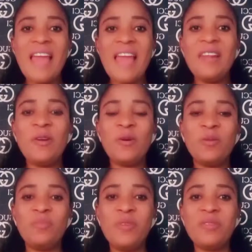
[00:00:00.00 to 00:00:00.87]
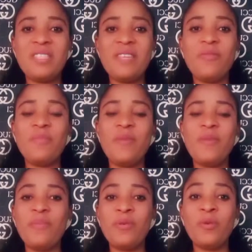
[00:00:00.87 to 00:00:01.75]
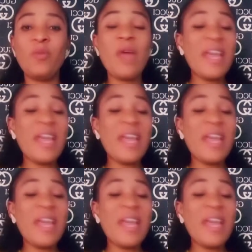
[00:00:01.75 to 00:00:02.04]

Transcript: Hello beautiful people,